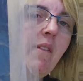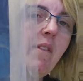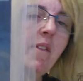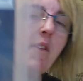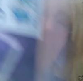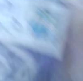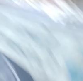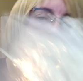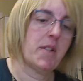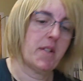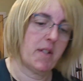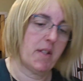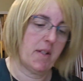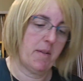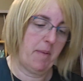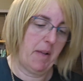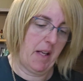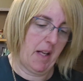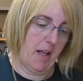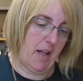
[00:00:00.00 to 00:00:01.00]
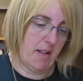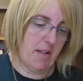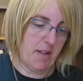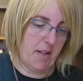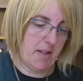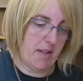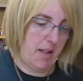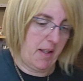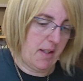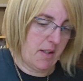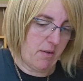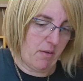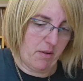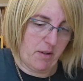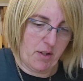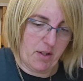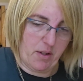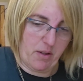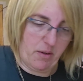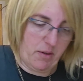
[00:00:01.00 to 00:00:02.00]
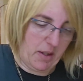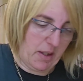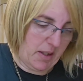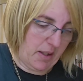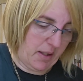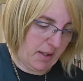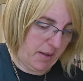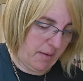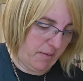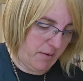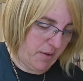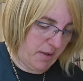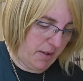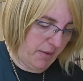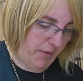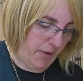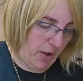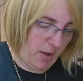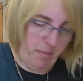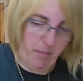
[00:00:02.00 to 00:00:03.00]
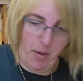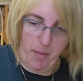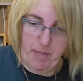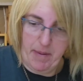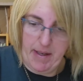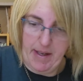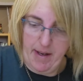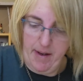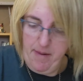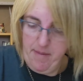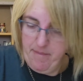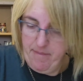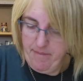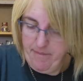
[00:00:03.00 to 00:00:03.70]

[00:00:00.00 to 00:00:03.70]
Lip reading: Oh, this is a bit hard to see, so I'll just quickly see if I can pop it out.